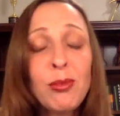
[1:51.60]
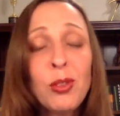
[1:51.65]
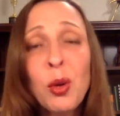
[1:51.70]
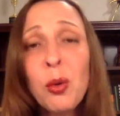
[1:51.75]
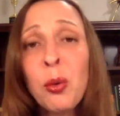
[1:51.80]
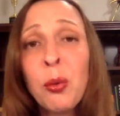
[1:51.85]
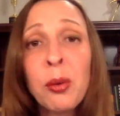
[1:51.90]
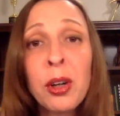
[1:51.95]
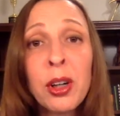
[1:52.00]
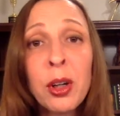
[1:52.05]

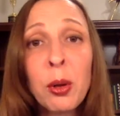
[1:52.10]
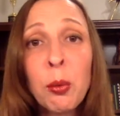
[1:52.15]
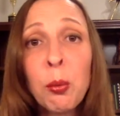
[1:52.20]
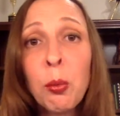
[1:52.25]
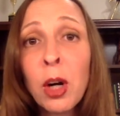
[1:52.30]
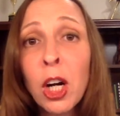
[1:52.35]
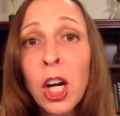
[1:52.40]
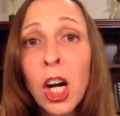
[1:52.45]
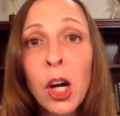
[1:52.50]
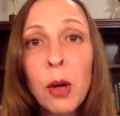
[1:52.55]
When we're at
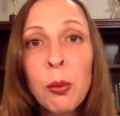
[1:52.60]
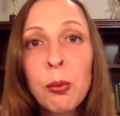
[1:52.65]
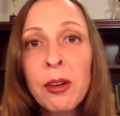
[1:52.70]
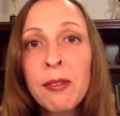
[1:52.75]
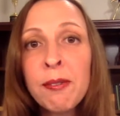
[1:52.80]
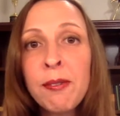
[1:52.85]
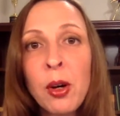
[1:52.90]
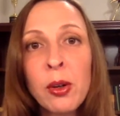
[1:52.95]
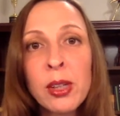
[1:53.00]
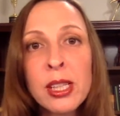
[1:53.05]
work,
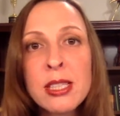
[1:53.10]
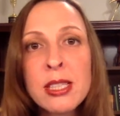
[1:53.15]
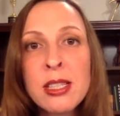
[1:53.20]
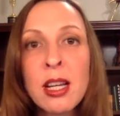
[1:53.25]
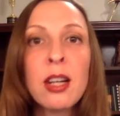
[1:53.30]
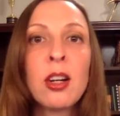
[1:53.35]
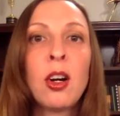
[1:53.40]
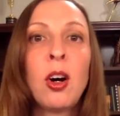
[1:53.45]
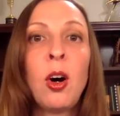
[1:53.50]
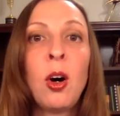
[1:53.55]
we're focused
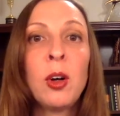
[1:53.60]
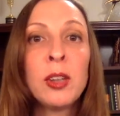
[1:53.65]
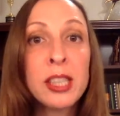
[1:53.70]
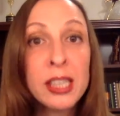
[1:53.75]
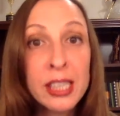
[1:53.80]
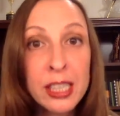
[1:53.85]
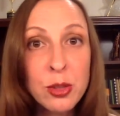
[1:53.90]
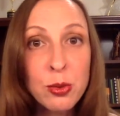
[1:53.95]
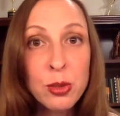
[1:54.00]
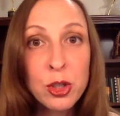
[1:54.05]
on all the
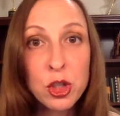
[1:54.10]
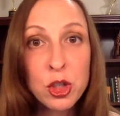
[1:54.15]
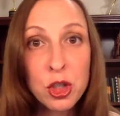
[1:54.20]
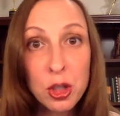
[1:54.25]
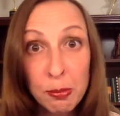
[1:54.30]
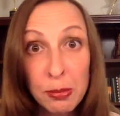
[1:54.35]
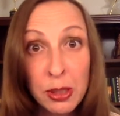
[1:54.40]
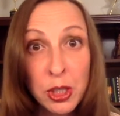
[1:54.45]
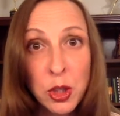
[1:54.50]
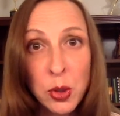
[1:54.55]
things we
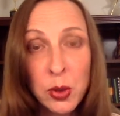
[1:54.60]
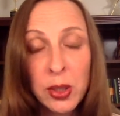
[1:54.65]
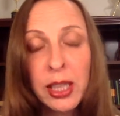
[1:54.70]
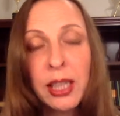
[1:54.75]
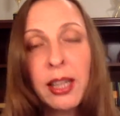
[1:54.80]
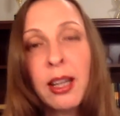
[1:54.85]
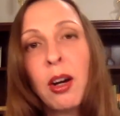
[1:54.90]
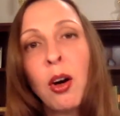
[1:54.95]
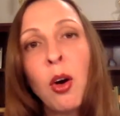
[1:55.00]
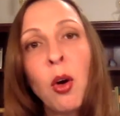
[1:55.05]
should be
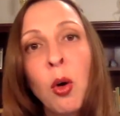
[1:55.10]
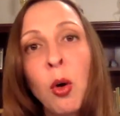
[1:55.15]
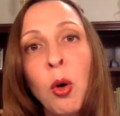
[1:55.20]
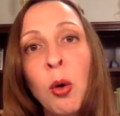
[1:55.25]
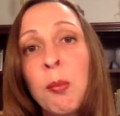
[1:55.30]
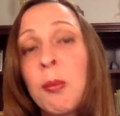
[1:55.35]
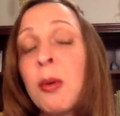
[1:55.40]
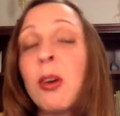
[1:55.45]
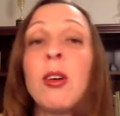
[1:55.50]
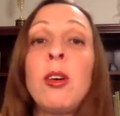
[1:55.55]
doing at
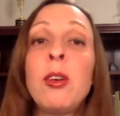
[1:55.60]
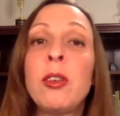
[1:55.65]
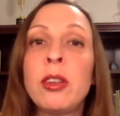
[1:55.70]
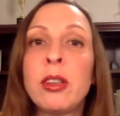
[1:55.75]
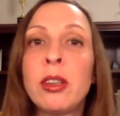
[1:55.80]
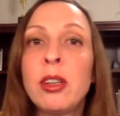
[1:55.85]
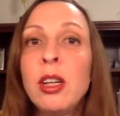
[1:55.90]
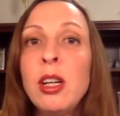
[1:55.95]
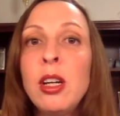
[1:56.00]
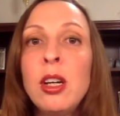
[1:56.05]
home, or
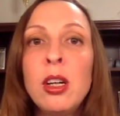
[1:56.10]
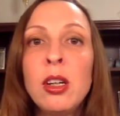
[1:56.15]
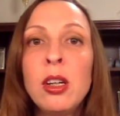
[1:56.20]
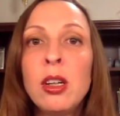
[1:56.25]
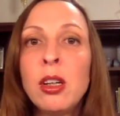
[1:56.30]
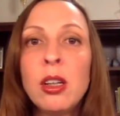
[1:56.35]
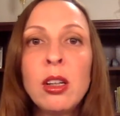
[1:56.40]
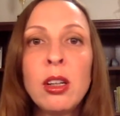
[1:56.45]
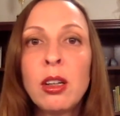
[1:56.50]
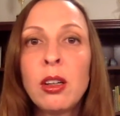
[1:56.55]

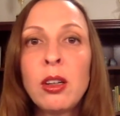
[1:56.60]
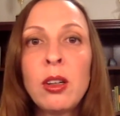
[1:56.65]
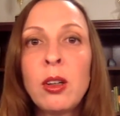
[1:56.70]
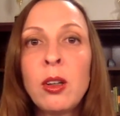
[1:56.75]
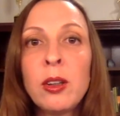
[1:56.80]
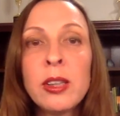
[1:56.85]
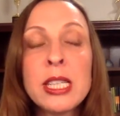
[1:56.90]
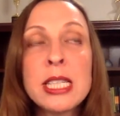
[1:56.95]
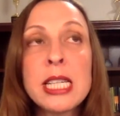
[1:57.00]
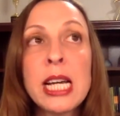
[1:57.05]

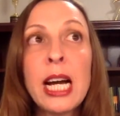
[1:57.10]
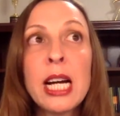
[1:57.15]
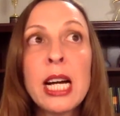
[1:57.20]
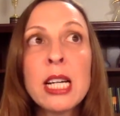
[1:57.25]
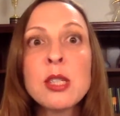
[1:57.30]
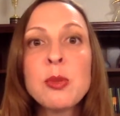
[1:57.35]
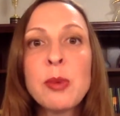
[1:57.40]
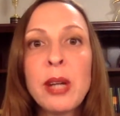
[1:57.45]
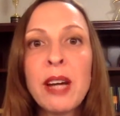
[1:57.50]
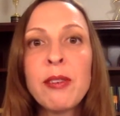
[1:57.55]
all the
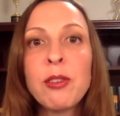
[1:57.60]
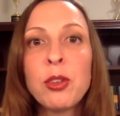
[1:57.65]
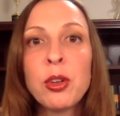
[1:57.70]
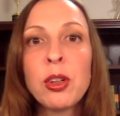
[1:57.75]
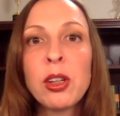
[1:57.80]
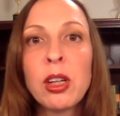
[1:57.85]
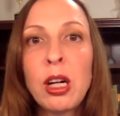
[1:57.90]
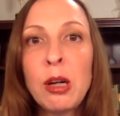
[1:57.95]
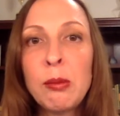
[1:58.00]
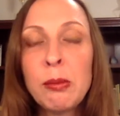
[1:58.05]
tasks we have to
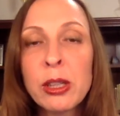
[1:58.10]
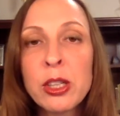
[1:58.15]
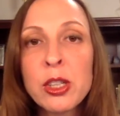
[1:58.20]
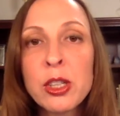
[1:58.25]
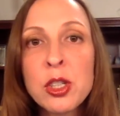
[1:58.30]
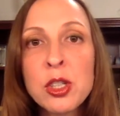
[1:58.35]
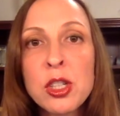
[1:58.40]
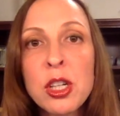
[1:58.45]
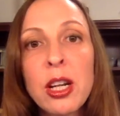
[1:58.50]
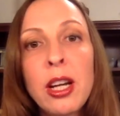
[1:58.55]

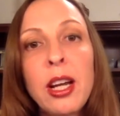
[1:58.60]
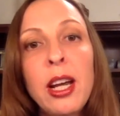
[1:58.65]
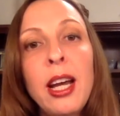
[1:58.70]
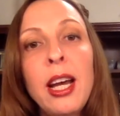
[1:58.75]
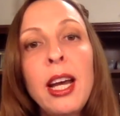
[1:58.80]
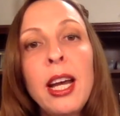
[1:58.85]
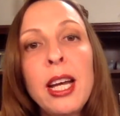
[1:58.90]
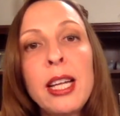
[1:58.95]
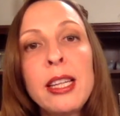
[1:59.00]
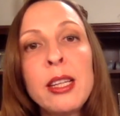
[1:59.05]
accomplish.
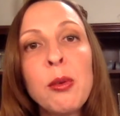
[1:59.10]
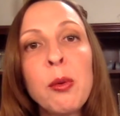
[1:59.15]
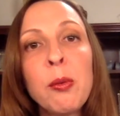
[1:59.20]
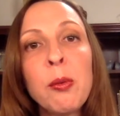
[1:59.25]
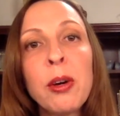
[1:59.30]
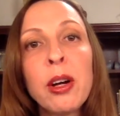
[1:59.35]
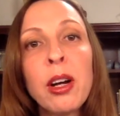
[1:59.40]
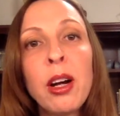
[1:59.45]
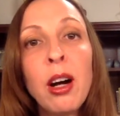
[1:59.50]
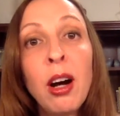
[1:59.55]
And then when
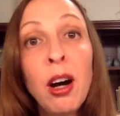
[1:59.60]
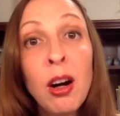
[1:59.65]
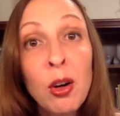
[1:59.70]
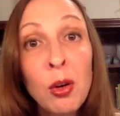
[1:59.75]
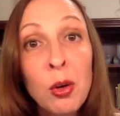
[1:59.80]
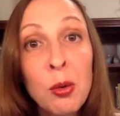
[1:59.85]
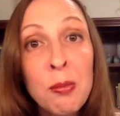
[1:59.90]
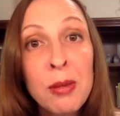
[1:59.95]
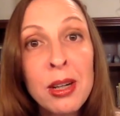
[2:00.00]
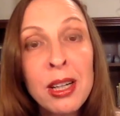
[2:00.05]
we're at
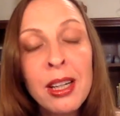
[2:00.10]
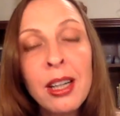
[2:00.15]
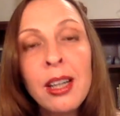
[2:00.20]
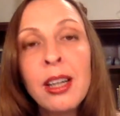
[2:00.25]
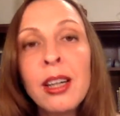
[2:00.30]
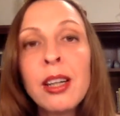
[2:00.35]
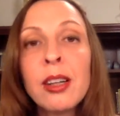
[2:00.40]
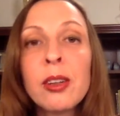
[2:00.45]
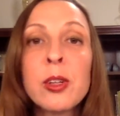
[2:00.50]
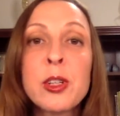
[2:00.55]
home,
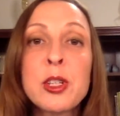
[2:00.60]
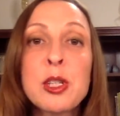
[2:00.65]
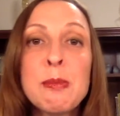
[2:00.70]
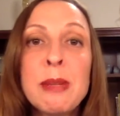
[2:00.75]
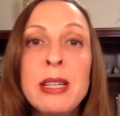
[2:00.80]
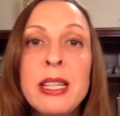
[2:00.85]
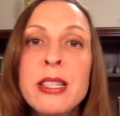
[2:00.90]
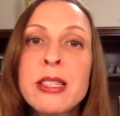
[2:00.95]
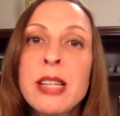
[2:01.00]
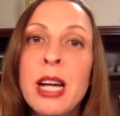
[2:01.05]
or
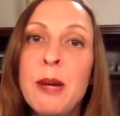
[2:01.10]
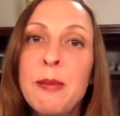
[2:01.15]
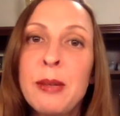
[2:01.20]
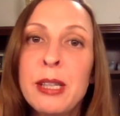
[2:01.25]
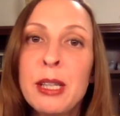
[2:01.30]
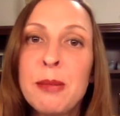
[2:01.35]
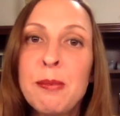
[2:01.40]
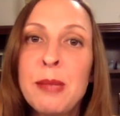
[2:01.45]
spending time with the